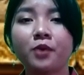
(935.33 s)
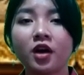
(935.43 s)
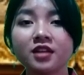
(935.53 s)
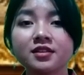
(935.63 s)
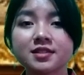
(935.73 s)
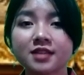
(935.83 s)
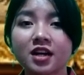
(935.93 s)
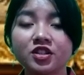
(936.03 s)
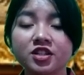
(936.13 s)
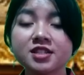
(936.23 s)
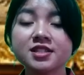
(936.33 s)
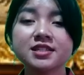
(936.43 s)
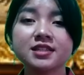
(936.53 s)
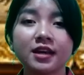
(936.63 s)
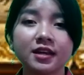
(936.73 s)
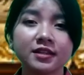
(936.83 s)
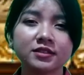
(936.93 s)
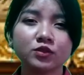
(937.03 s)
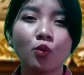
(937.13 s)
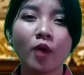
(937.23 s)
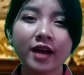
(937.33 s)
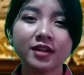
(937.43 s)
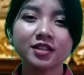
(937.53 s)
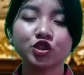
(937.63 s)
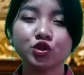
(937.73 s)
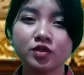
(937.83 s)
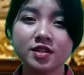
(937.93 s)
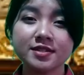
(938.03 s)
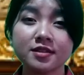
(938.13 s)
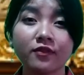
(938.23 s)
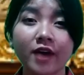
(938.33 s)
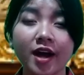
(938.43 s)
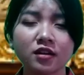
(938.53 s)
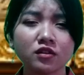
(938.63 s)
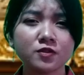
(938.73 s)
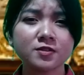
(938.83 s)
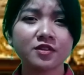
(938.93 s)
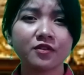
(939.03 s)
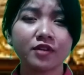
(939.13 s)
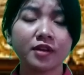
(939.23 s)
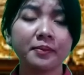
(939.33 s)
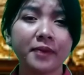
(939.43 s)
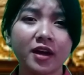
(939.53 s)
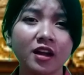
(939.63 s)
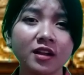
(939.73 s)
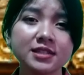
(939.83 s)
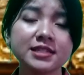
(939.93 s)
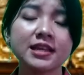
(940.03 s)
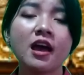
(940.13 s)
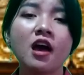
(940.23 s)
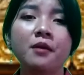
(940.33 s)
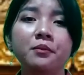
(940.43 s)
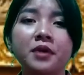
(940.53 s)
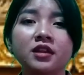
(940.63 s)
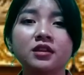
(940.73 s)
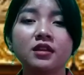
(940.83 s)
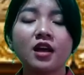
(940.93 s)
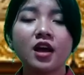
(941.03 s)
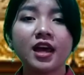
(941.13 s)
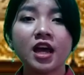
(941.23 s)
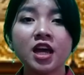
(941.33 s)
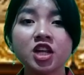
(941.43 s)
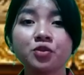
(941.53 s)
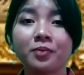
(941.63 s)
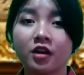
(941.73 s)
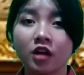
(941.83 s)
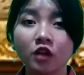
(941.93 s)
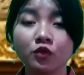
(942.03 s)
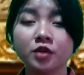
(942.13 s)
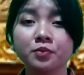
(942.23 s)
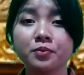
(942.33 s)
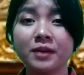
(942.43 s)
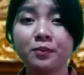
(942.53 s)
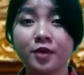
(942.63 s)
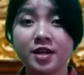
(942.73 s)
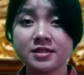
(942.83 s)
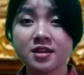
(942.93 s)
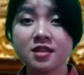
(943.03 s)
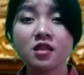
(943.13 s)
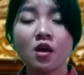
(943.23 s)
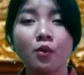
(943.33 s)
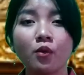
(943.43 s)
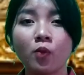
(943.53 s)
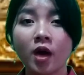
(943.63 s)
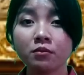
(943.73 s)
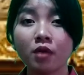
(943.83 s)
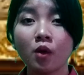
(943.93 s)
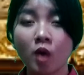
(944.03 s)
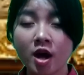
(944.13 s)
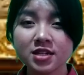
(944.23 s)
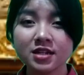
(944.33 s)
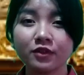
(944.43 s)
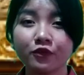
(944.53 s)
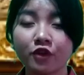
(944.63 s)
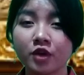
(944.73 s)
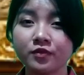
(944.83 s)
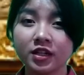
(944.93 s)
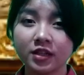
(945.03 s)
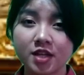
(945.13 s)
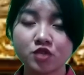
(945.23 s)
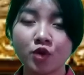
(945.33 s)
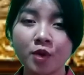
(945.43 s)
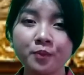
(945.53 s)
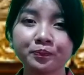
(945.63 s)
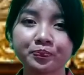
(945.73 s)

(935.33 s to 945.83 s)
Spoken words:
panel discussions is when students divide into several panels, but each panel will be present one by one in front of the classroom.